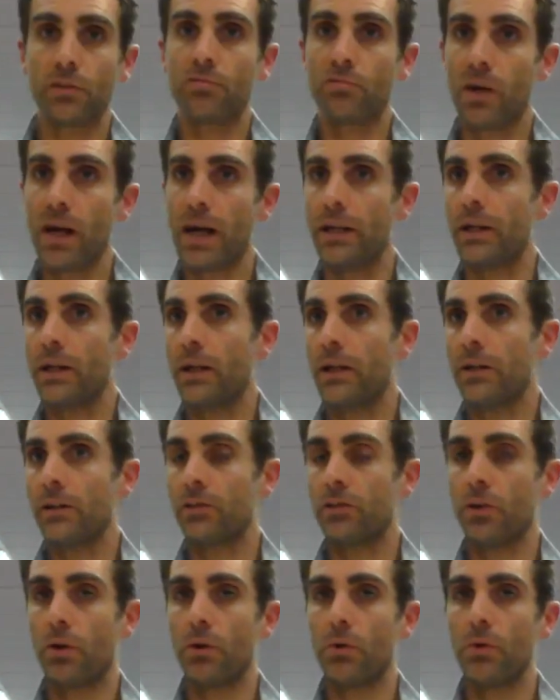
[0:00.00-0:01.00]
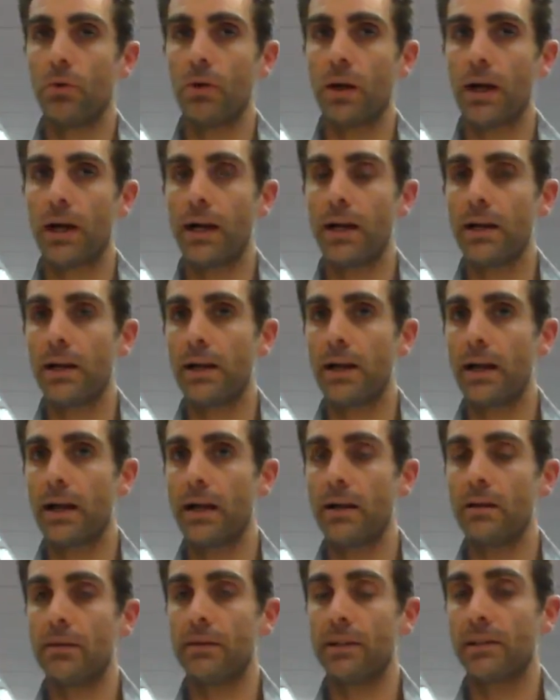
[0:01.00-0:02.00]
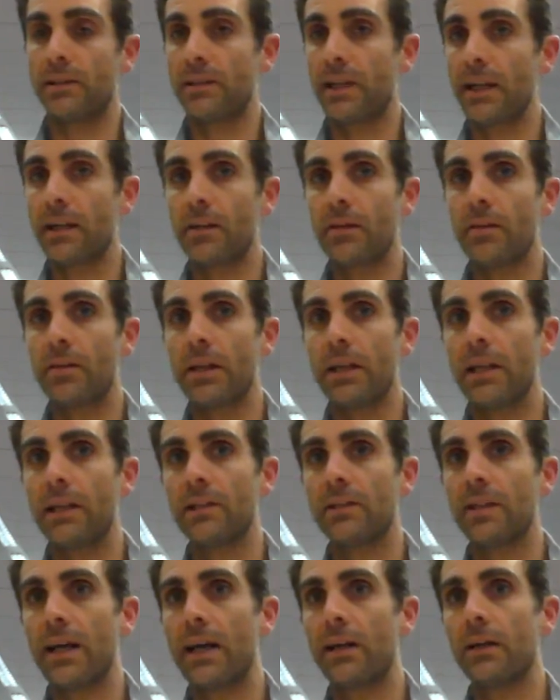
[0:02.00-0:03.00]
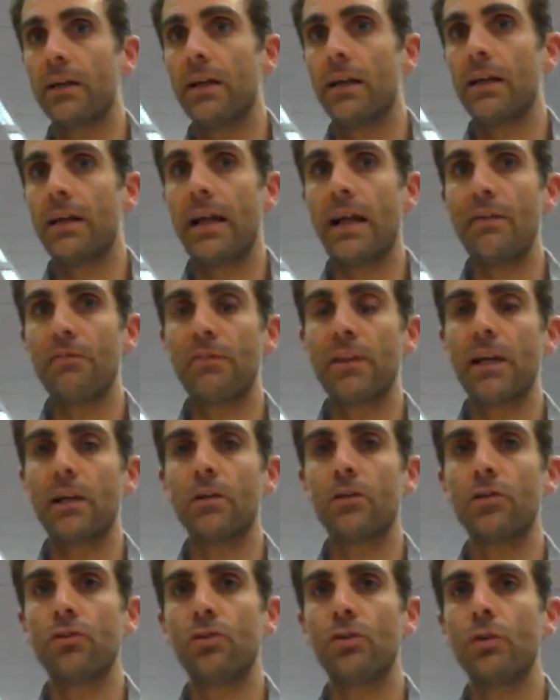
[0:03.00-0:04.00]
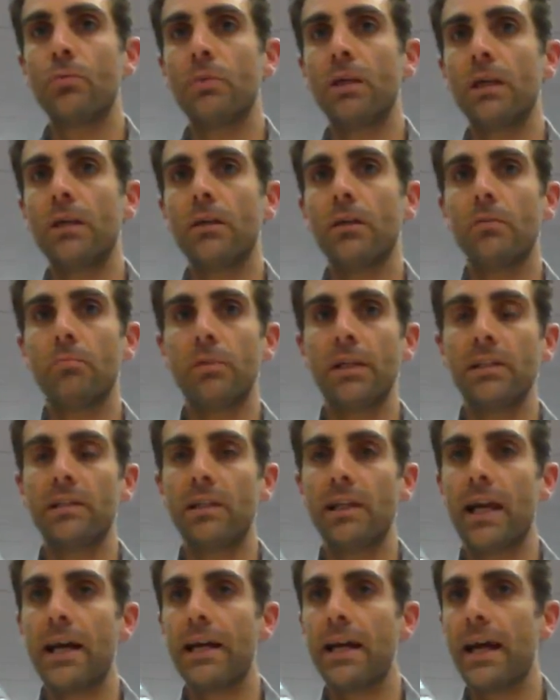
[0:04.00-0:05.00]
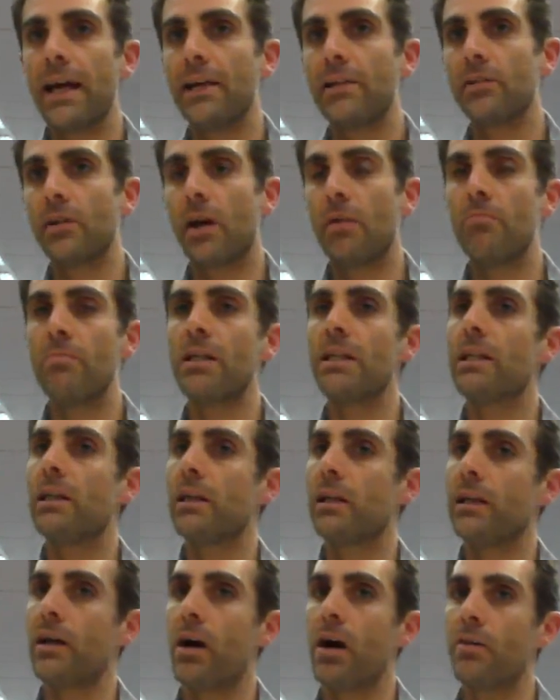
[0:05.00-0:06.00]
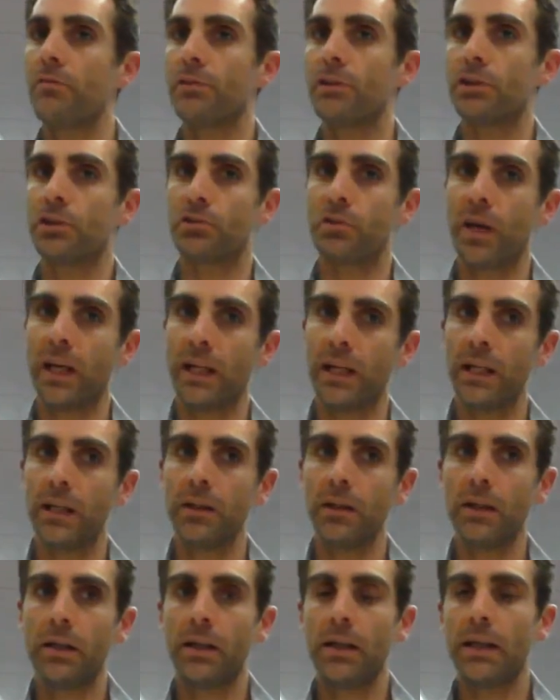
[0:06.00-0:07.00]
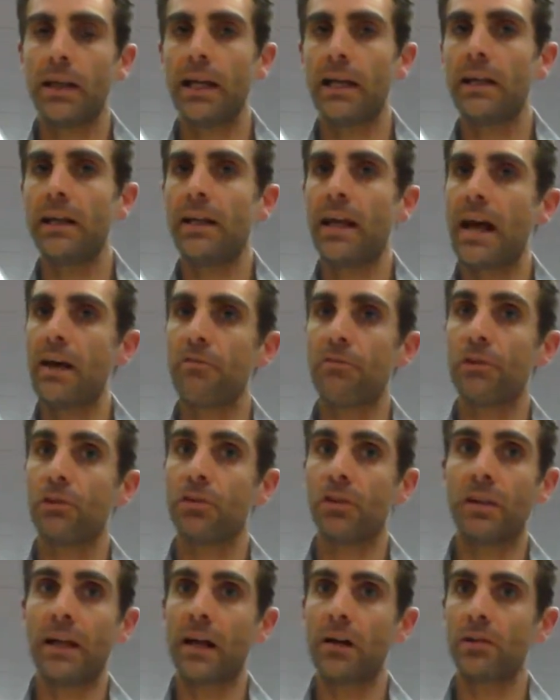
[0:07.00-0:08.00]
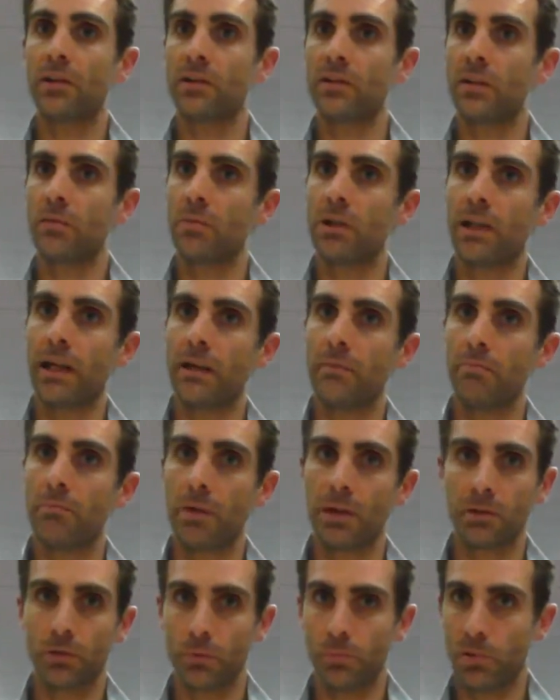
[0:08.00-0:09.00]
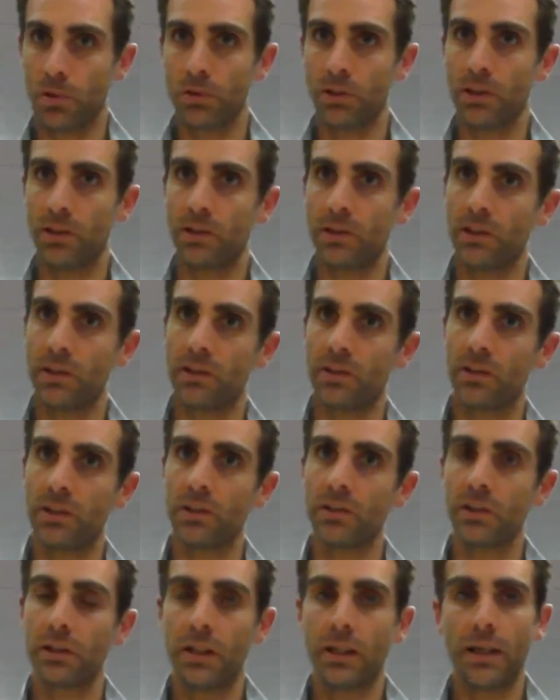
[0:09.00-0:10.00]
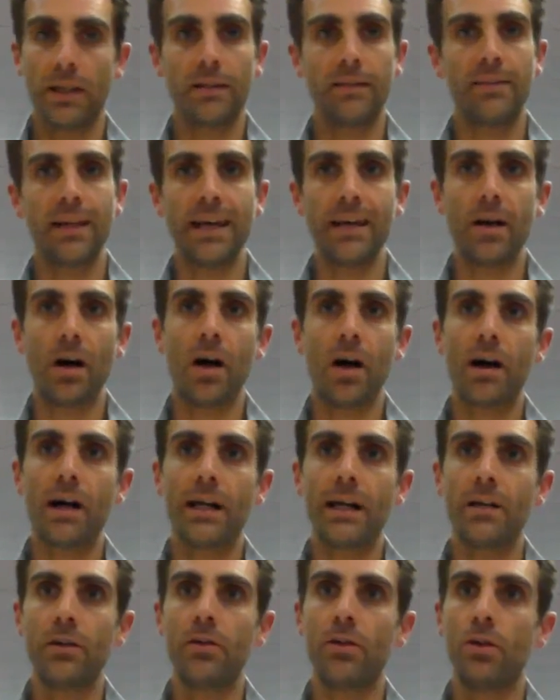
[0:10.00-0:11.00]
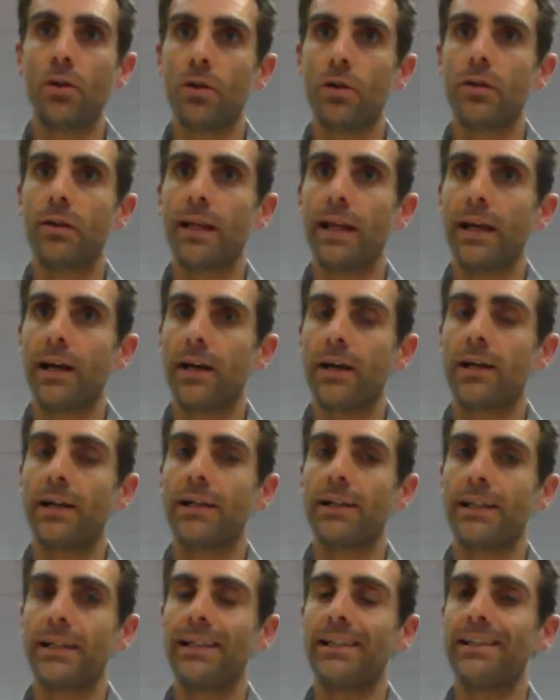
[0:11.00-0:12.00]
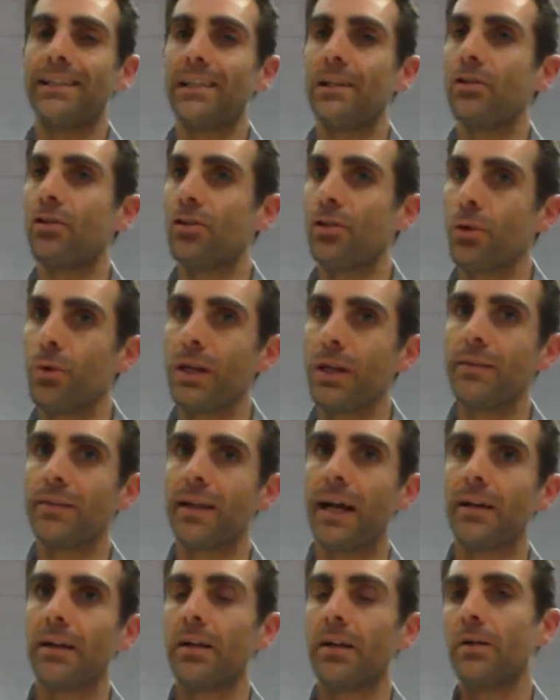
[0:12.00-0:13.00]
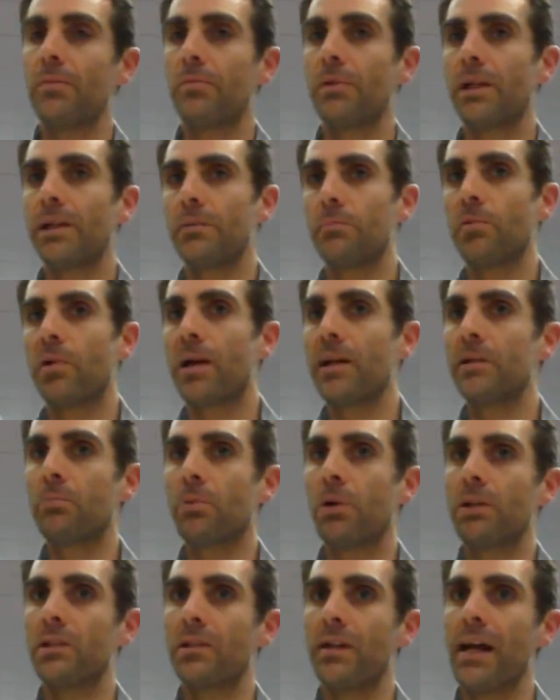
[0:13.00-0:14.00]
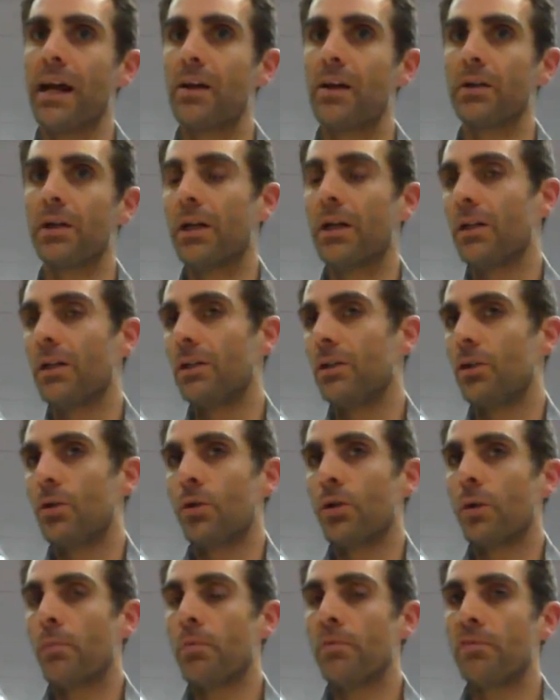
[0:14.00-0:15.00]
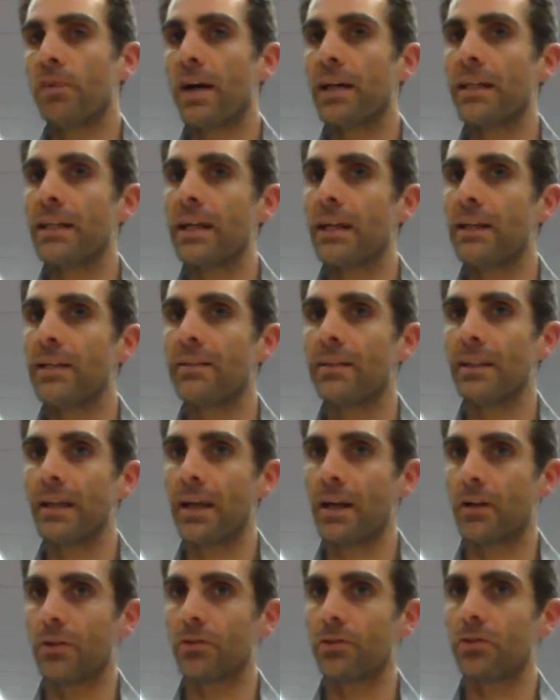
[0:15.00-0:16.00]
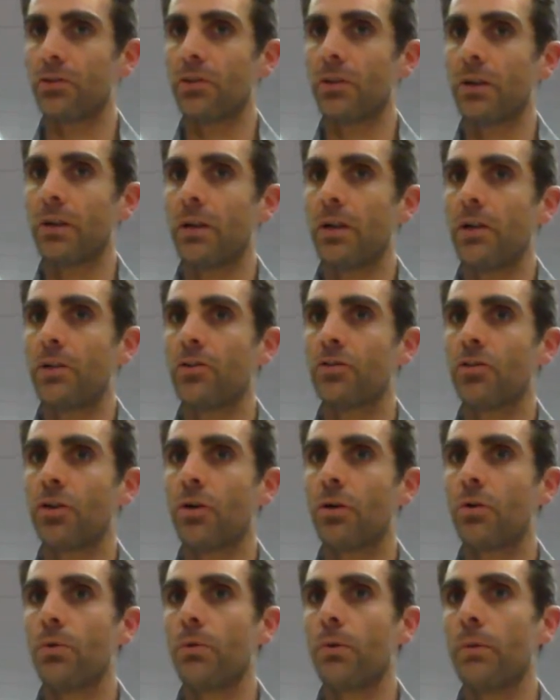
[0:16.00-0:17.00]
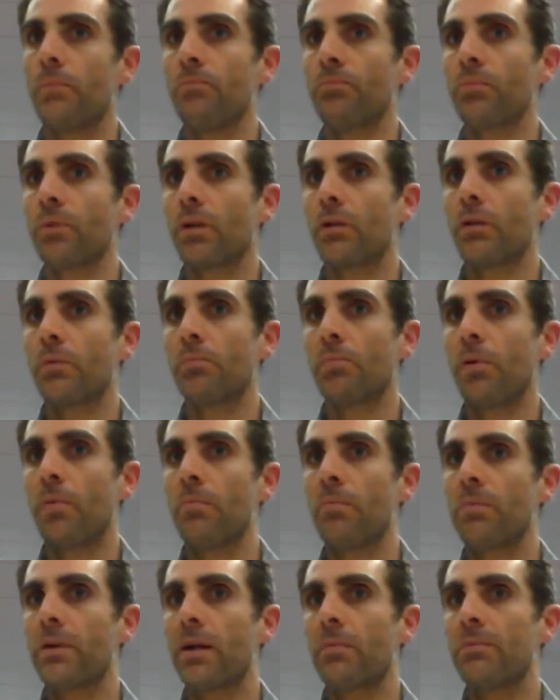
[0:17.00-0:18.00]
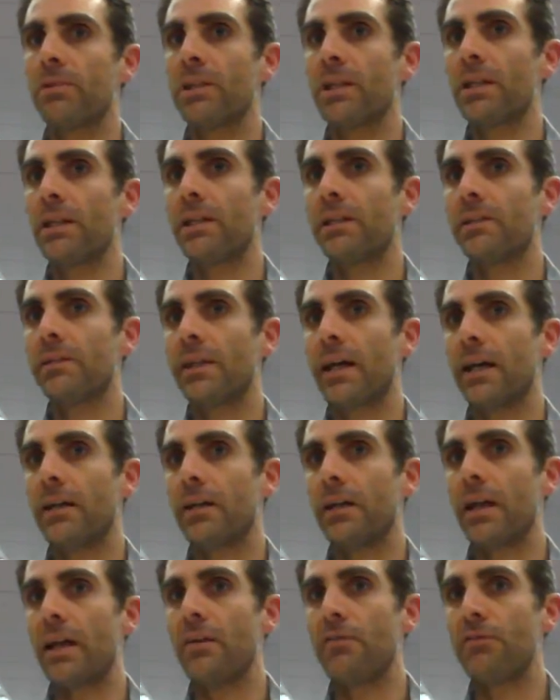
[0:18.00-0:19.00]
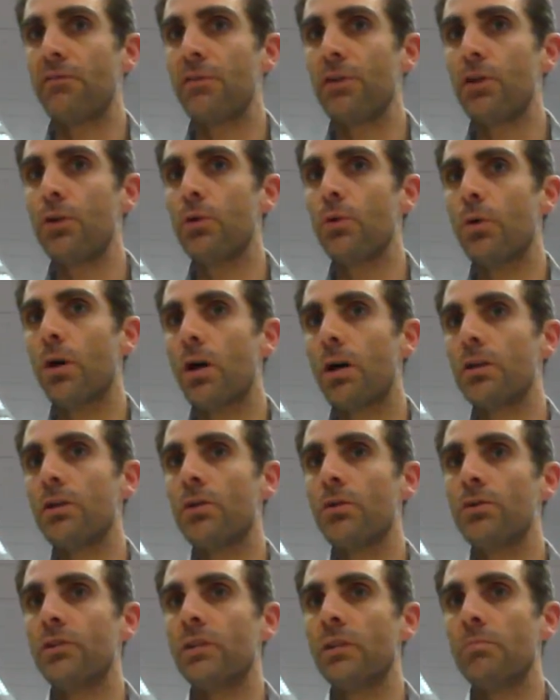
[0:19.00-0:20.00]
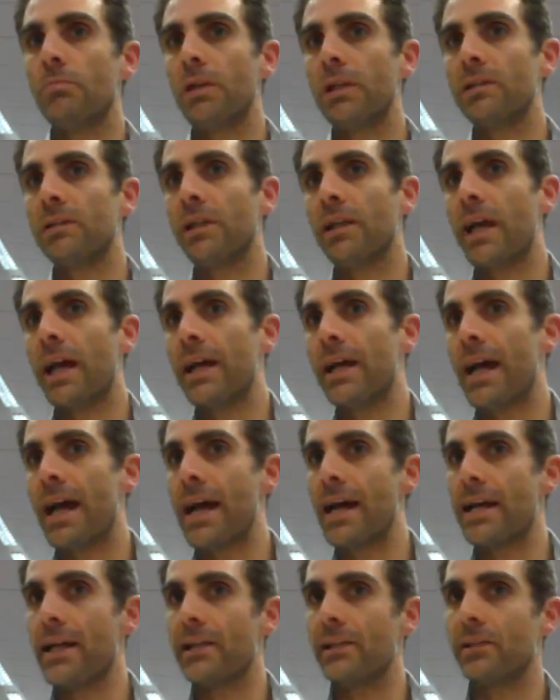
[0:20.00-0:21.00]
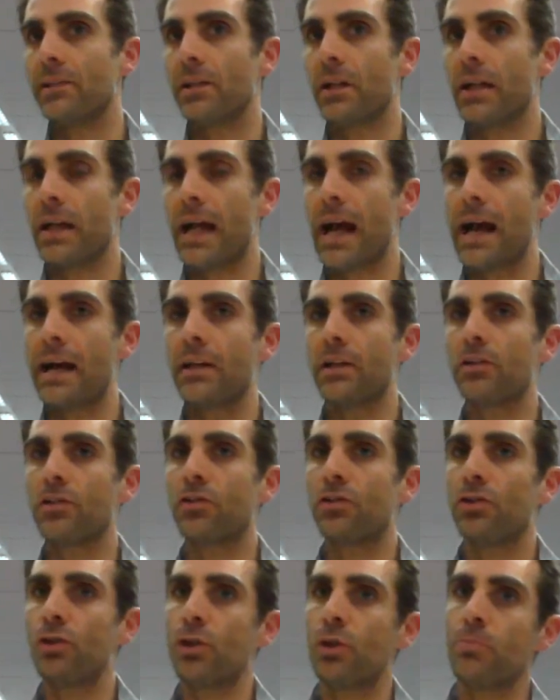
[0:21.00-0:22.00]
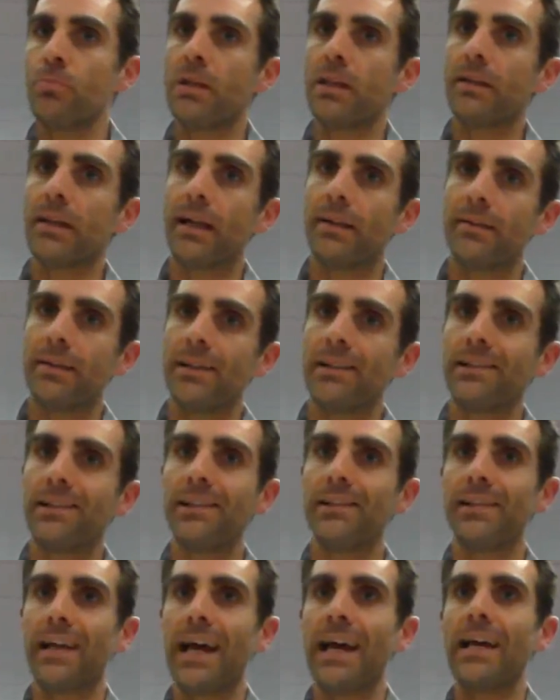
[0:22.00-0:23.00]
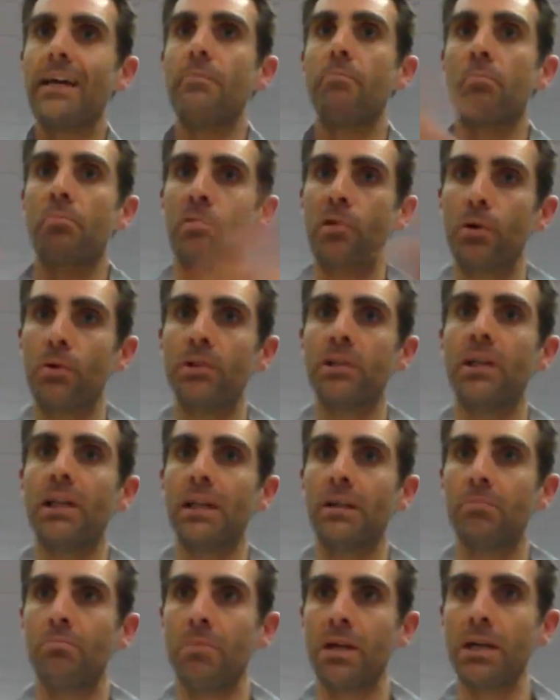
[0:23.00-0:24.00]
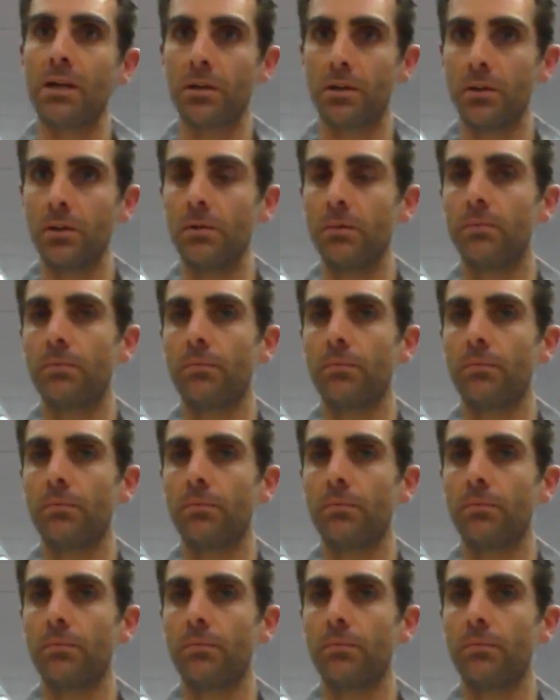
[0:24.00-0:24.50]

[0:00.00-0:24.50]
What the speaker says: right. So the second thing is that if they're consuming BCAAs immediately after training in an effort to now stimulate muscle protein synthesis, they are indeed doing that, but as Brian's pointed out, you're not providing anything else. So the problem comes in is that if you are using BCAAs and assuming that this is a protein meal,